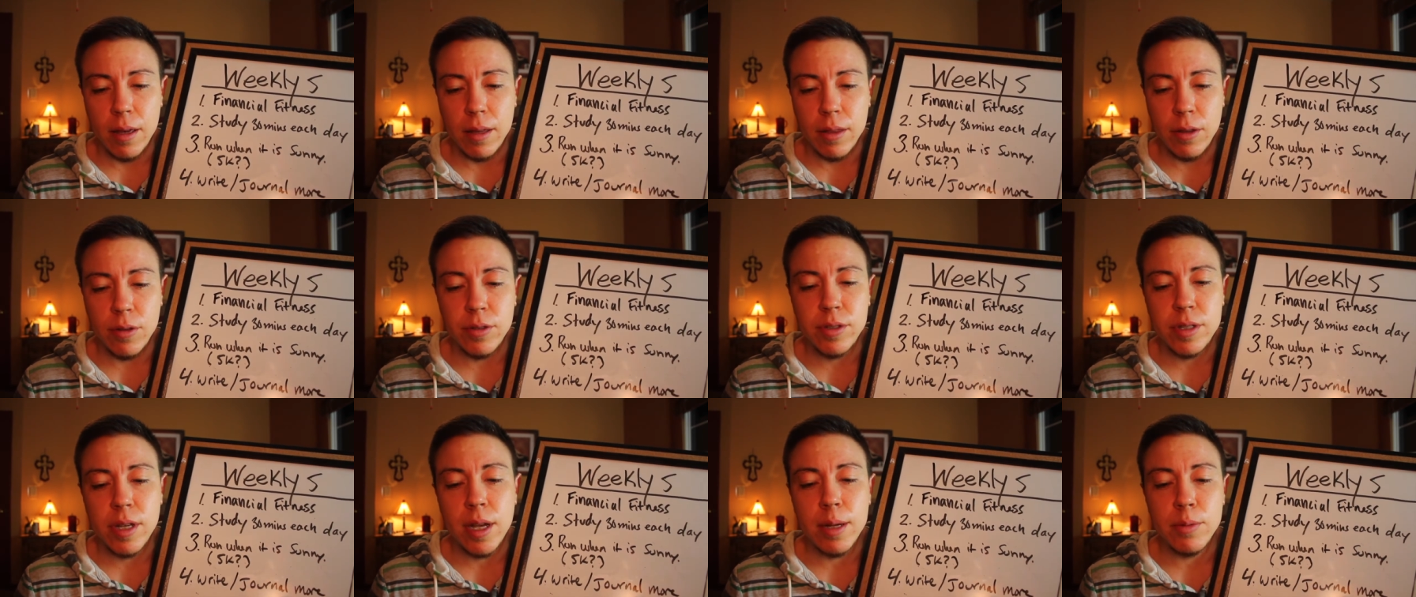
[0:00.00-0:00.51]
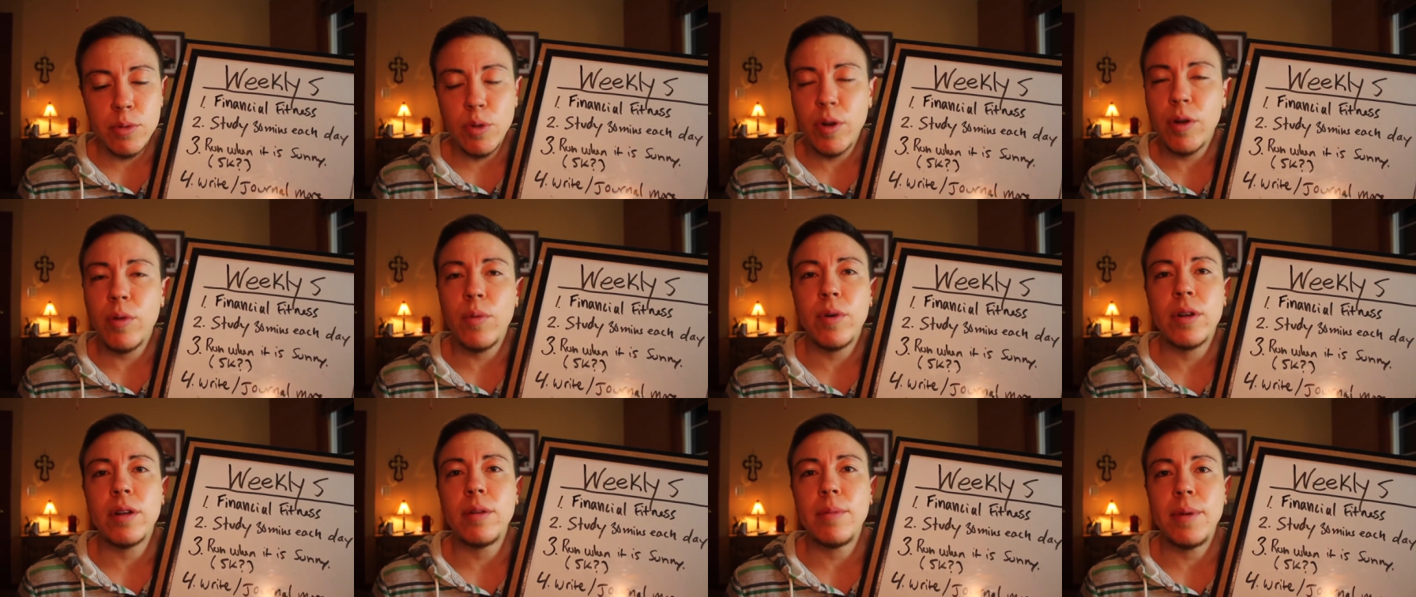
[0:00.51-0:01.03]
there's times where
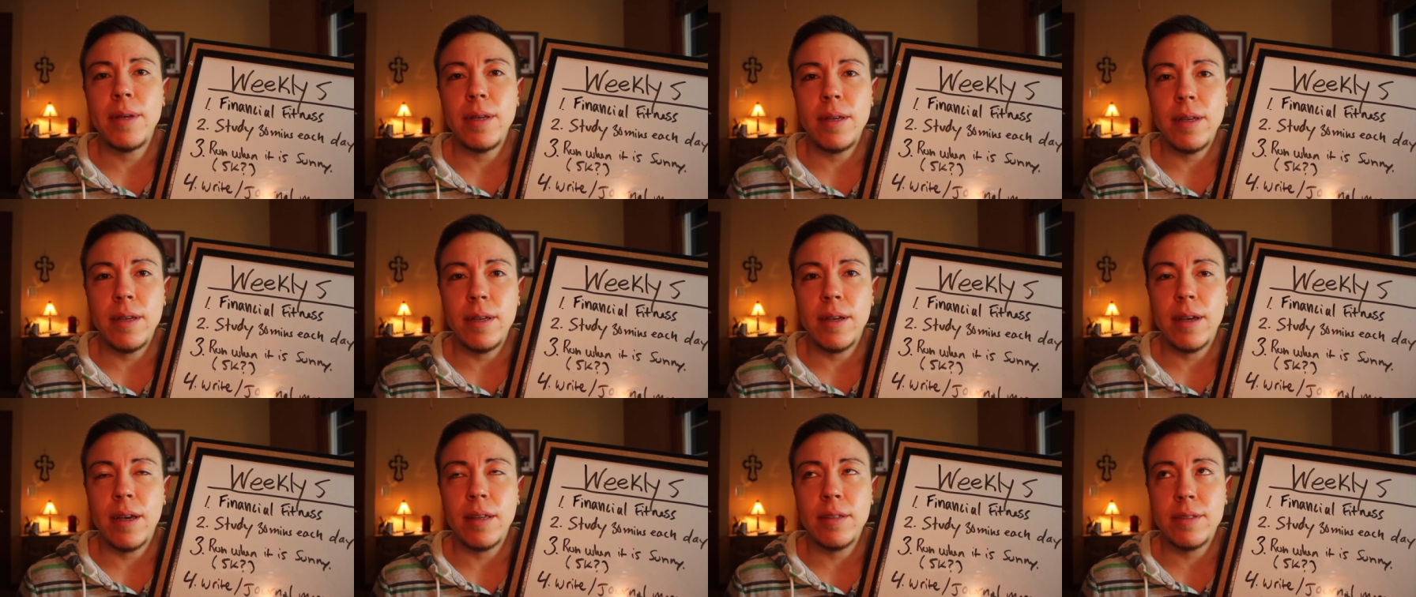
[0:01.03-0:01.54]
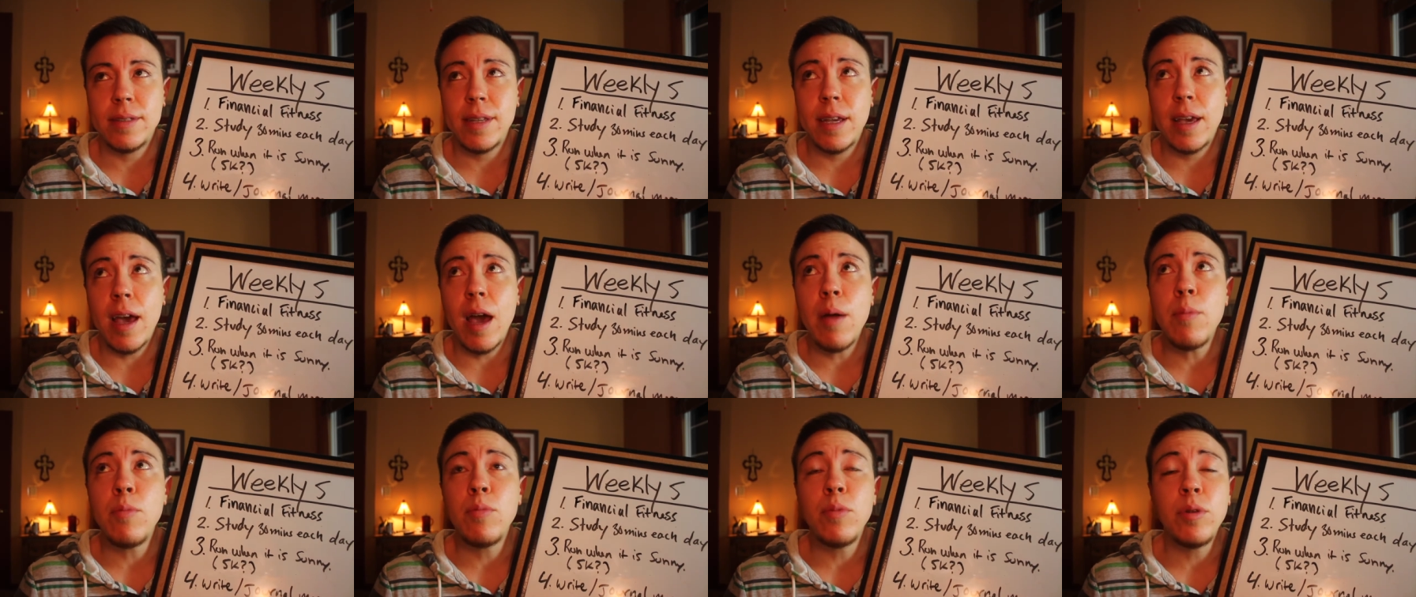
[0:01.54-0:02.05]
I want to be, it's
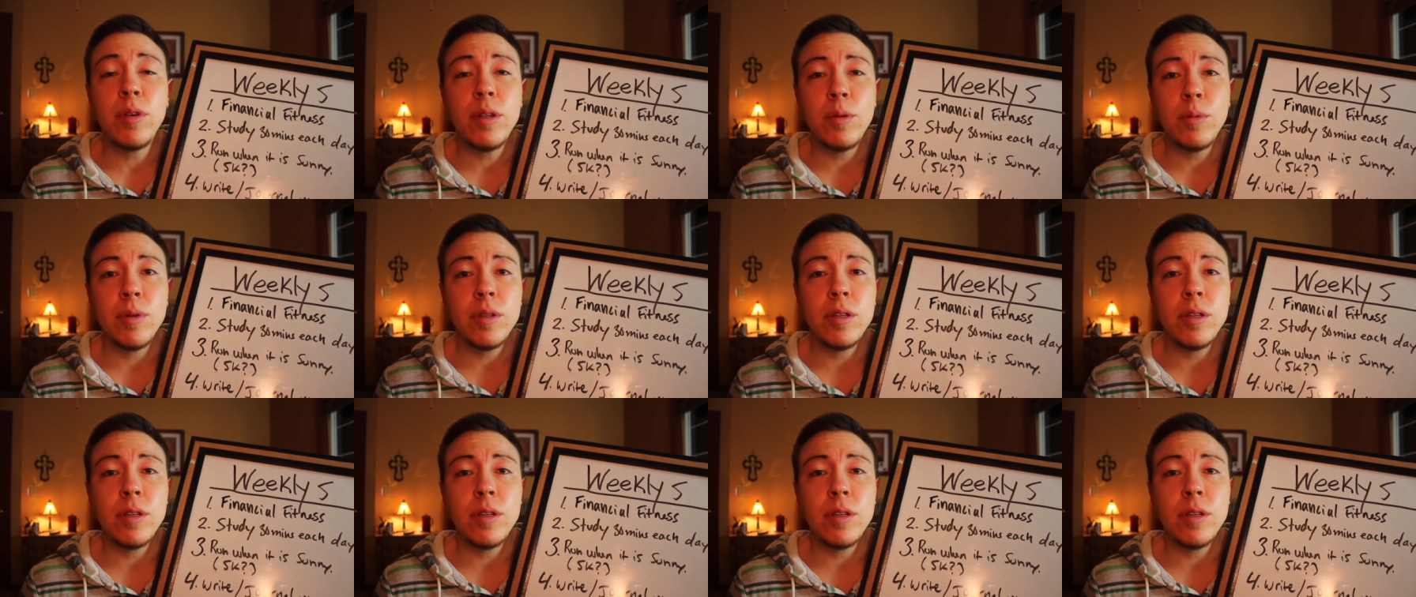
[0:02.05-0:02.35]
like I'm really,